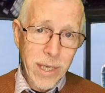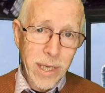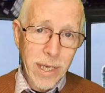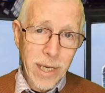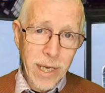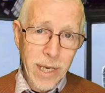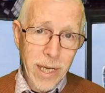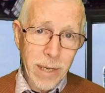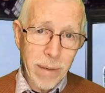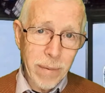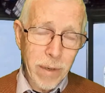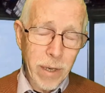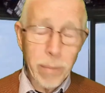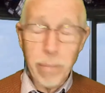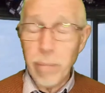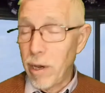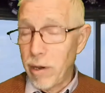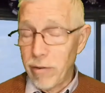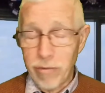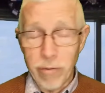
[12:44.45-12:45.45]

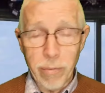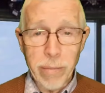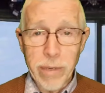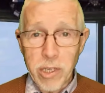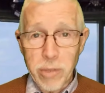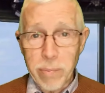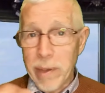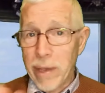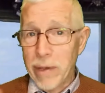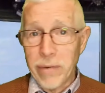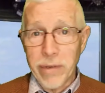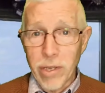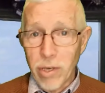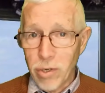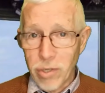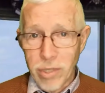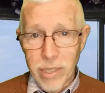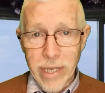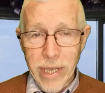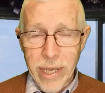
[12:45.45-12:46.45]
apart from me spouting
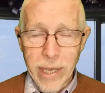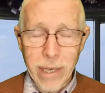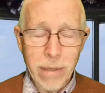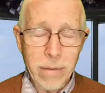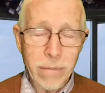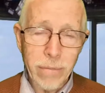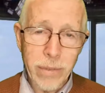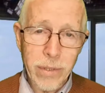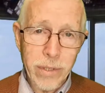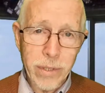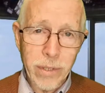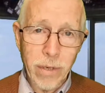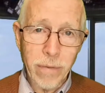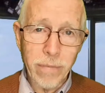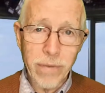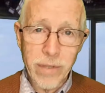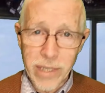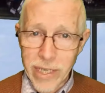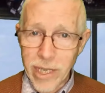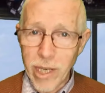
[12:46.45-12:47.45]
hot air, which
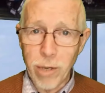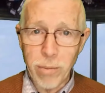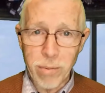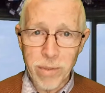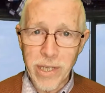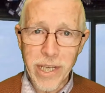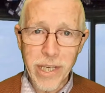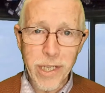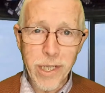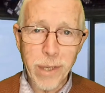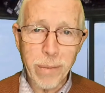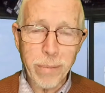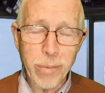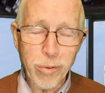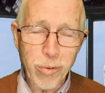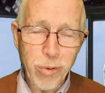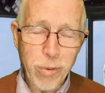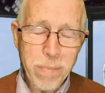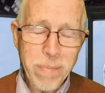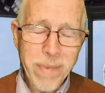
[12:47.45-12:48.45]
obviously helps to heat up a
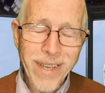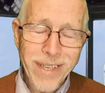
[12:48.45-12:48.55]
room,